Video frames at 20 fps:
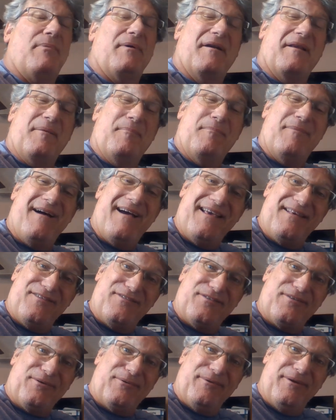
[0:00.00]
But in my
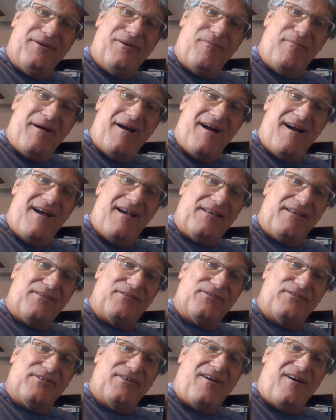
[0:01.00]
cereal
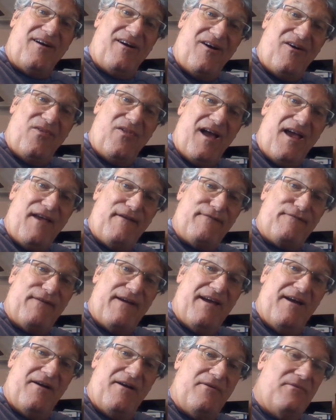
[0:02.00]
box, all I
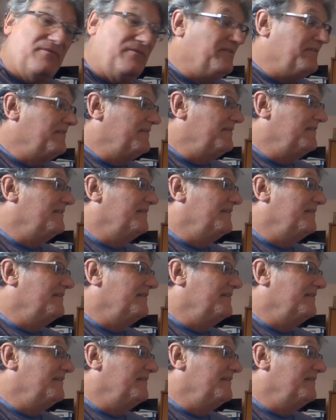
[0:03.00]
found